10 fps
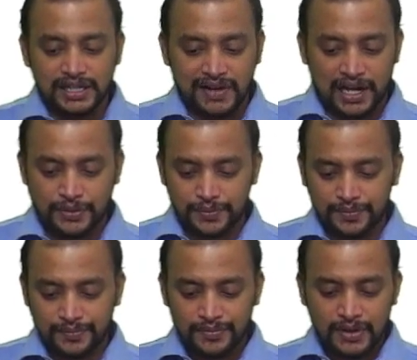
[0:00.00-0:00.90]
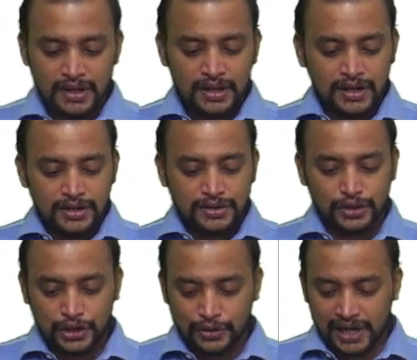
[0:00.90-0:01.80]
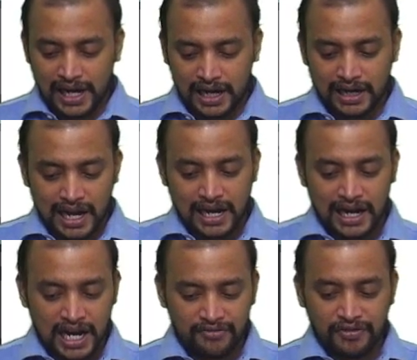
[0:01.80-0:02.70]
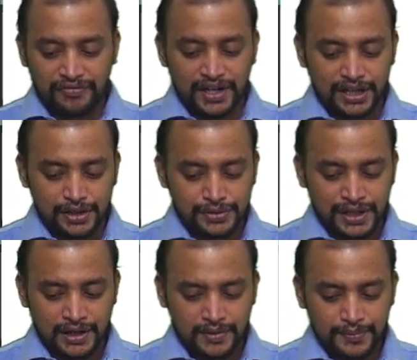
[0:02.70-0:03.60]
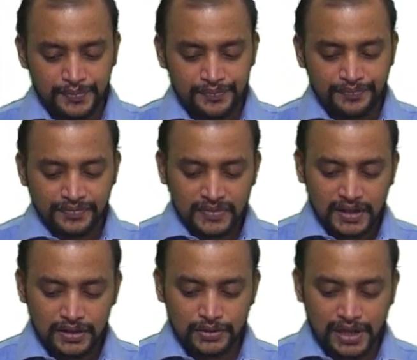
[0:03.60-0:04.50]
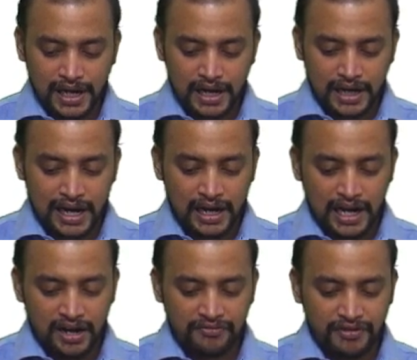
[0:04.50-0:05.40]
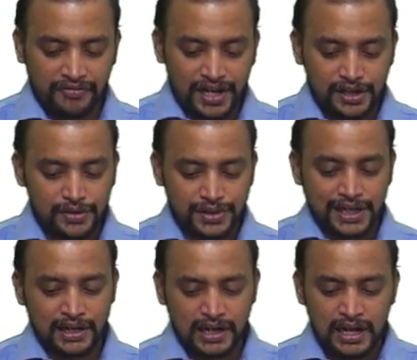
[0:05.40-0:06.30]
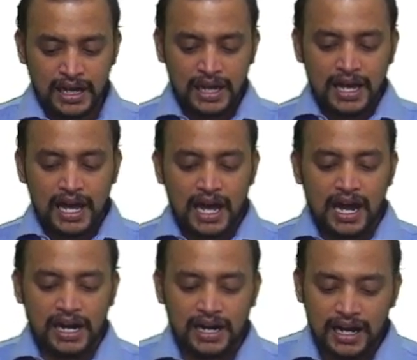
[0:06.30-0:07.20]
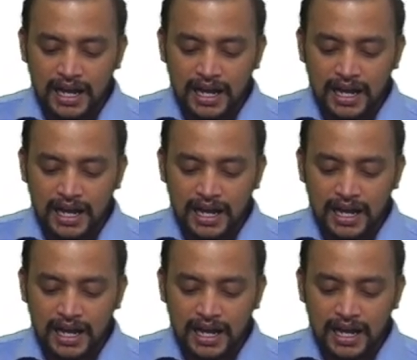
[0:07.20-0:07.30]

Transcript: value? So you take 9 lakh 50,000, you take 9 lakh 50,000 and